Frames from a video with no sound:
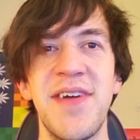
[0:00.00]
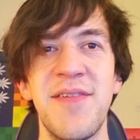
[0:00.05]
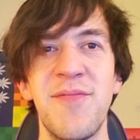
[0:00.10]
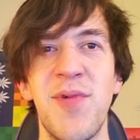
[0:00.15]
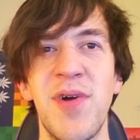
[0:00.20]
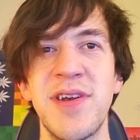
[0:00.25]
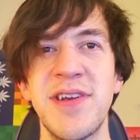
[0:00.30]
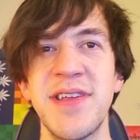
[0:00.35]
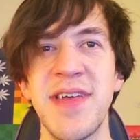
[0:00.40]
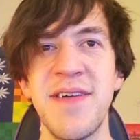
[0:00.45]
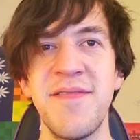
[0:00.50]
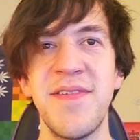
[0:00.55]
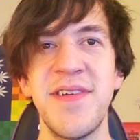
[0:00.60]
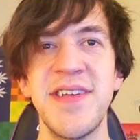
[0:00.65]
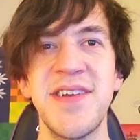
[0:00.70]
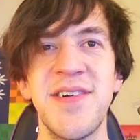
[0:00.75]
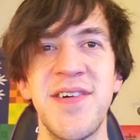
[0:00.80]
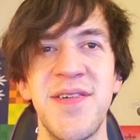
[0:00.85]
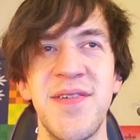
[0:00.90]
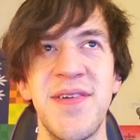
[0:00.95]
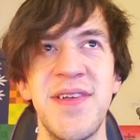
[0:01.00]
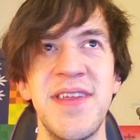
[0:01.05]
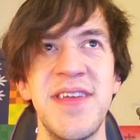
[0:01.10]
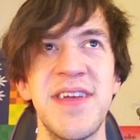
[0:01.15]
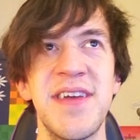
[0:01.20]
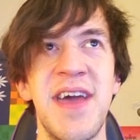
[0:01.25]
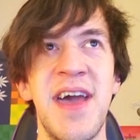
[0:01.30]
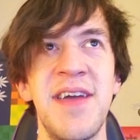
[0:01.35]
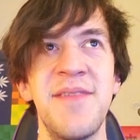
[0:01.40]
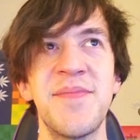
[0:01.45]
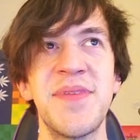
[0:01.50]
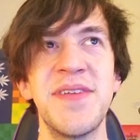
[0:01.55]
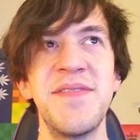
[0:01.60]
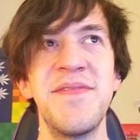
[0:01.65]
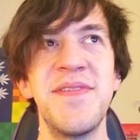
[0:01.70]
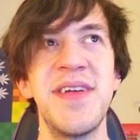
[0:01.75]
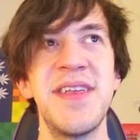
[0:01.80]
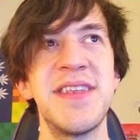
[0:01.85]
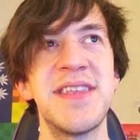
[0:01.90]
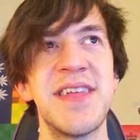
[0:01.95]
I watched that video and I'm
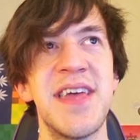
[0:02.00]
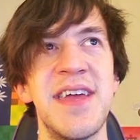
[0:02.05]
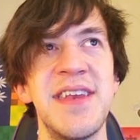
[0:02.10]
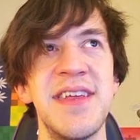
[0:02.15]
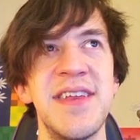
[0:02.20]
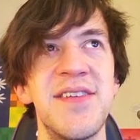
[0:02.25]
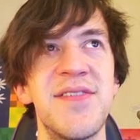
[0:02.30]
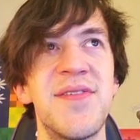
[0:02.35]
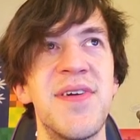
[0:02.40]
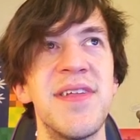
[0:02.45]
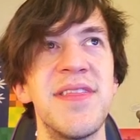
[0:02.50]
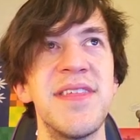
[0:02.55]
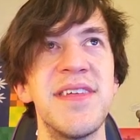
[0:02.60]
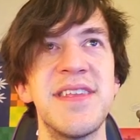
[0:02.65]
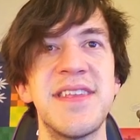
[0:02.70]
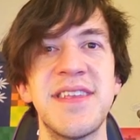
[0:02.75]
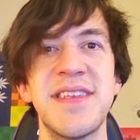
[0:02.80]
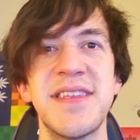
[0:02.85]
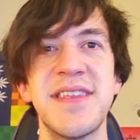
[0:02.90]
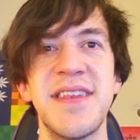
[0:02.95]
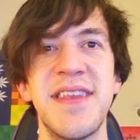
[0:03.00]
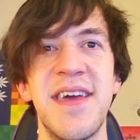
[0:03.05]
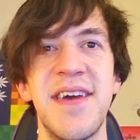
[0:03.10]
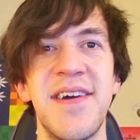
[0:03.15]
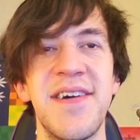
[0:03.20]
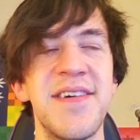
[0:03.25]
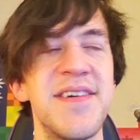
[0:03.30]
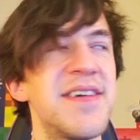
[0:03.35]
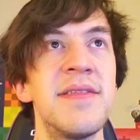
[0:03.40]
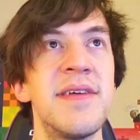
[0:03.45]
convinced I need to run this now.